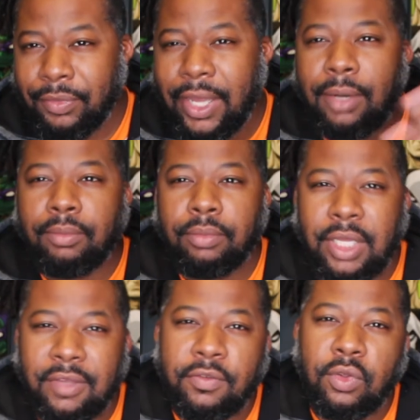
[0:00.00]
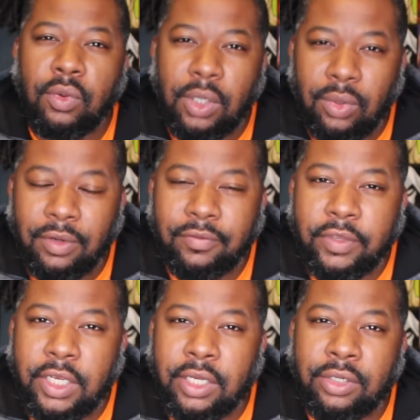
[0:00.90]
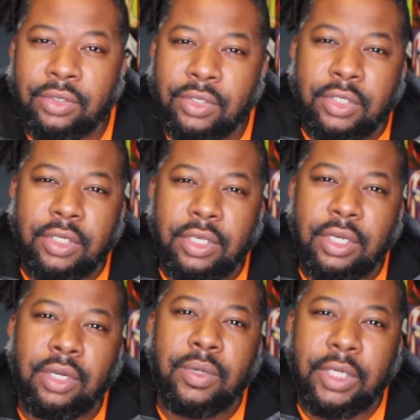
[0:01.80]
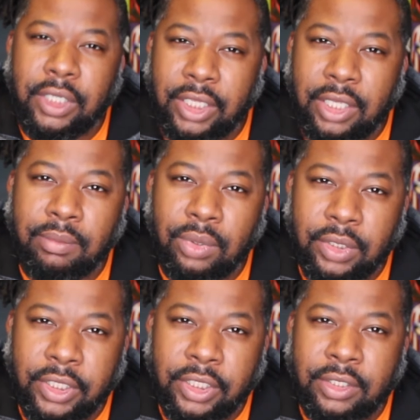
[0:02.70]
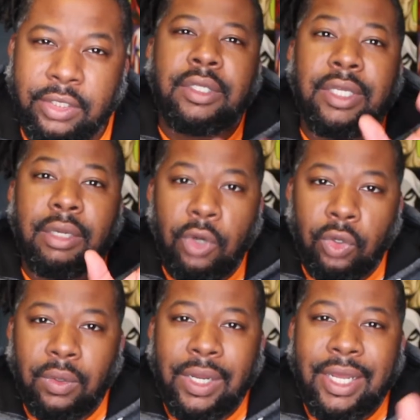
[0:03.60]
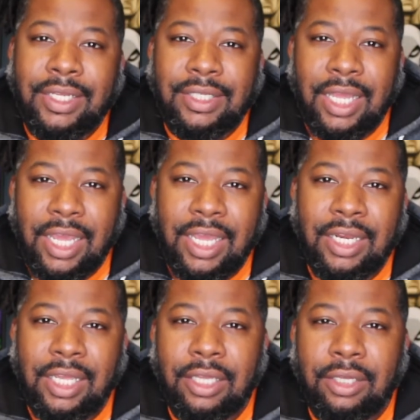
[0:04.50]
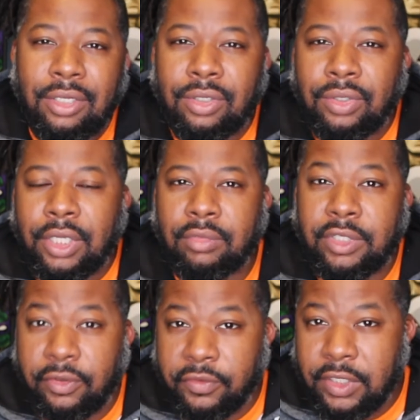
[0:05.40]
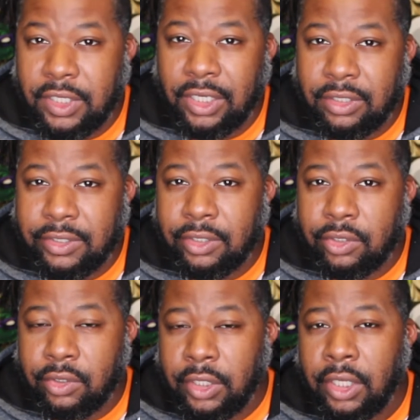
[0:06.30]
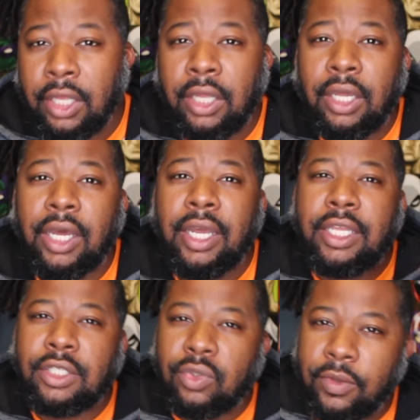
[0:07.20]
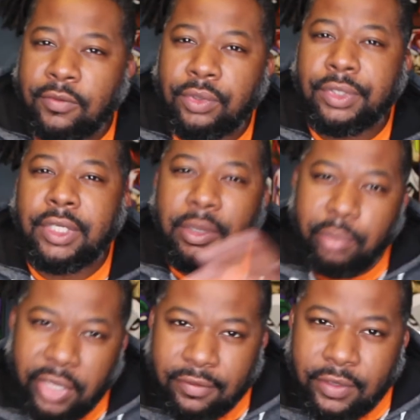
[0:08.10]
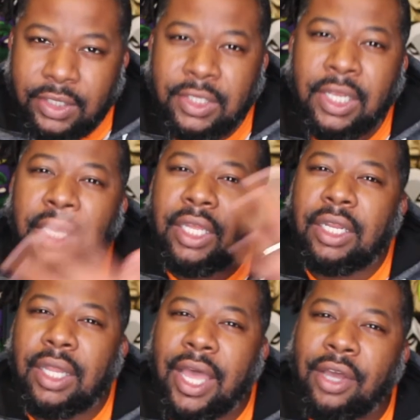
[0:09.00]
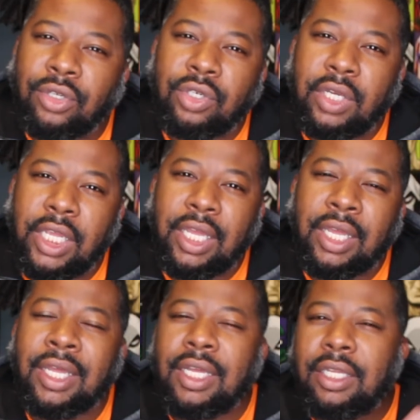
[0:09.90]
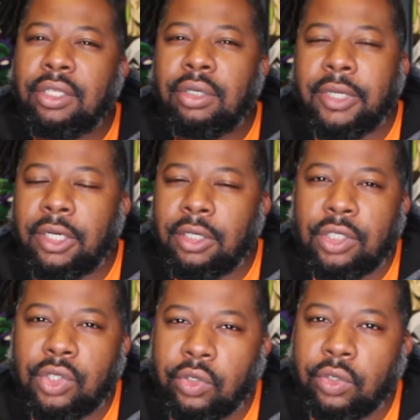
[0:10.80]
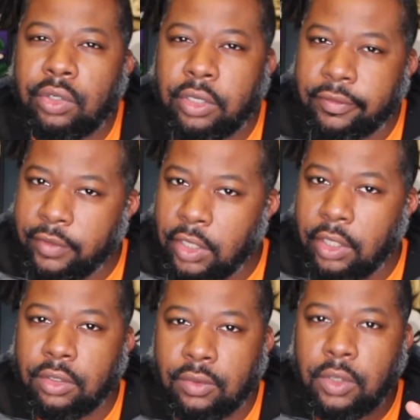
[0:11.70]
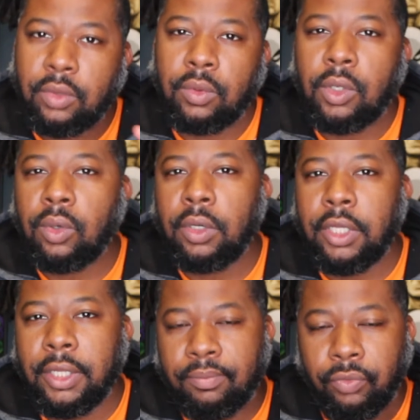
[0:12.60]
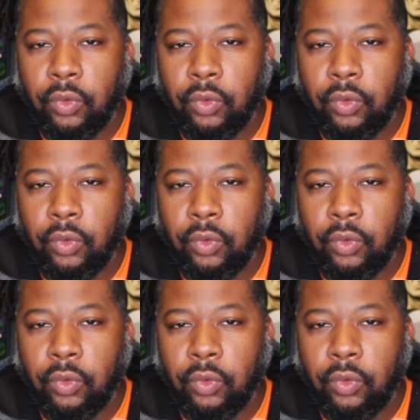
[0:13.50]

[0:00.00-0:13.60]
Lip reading: Now, if you record videos, you know what a gimbal is. It's like a motorized handheld selfie stick, essentially. It swivels, it pivots, it allows you to get a little better control on your videos when you're recording.